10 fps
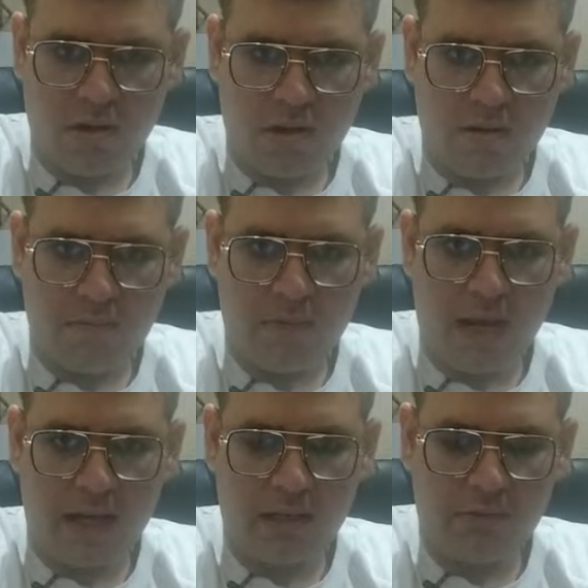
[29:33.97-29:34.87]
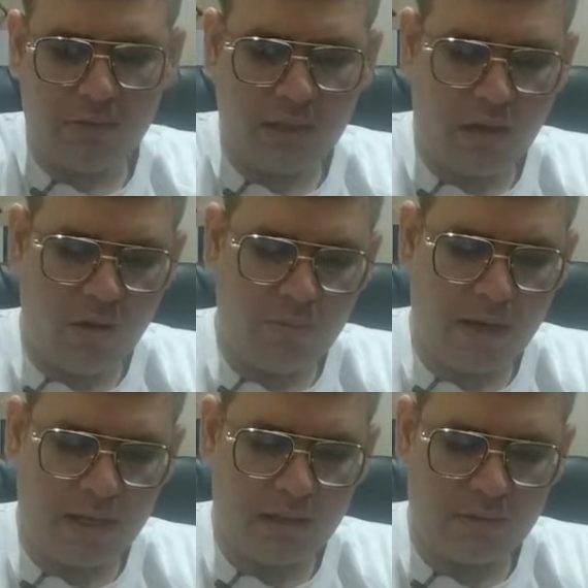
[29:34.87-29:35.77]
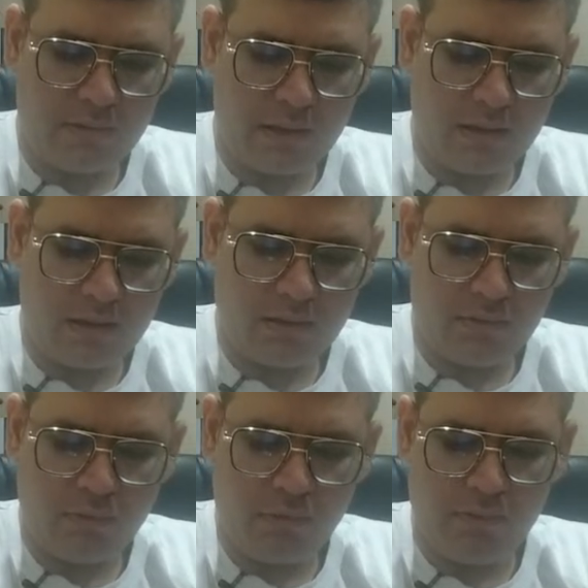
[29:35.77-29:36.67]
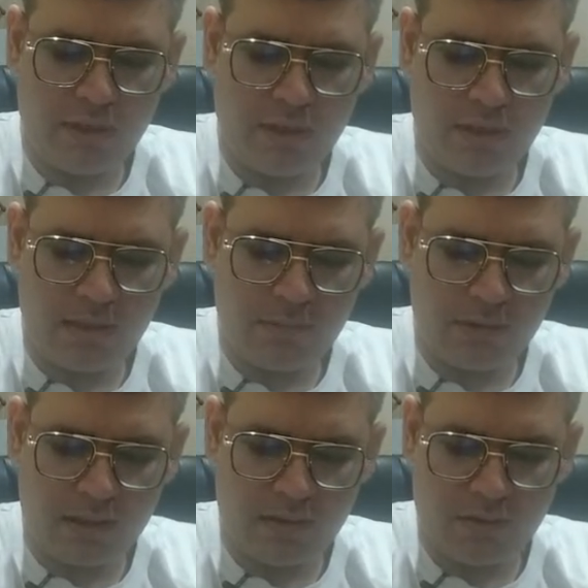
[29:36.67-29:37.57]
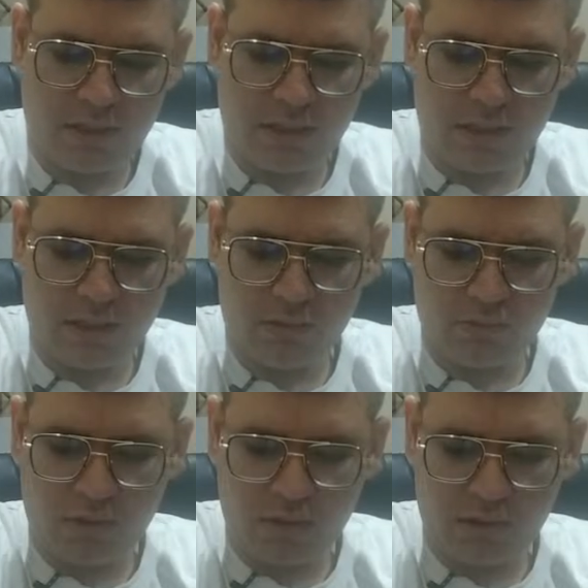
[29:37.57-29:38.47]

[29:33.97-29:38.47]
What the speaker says: Black is winning. How black is winning? Which team is controlling the key squares?